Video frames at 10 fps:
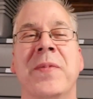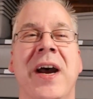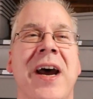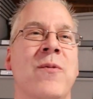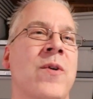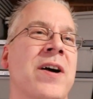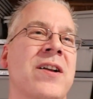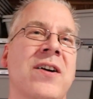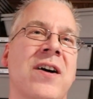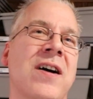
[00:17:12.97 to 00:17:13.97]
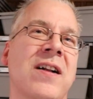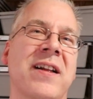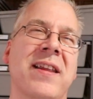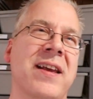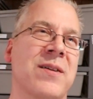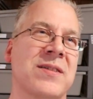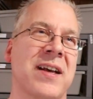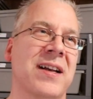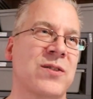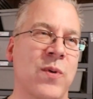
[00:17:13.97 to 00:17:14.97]
I had one called, I think it was
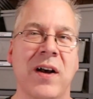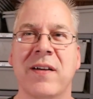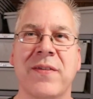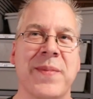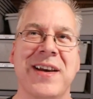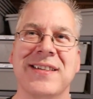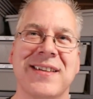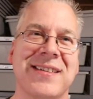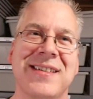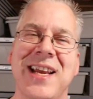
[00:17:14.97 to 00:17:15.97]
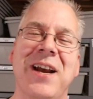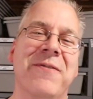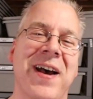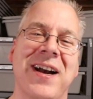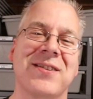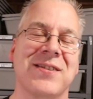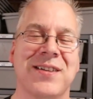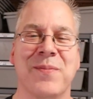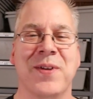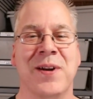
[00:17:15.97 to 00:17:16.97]
like 12 Amazing Snake Facts or
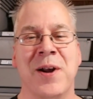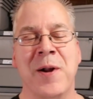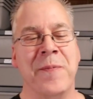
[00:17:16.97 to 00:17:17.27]
something.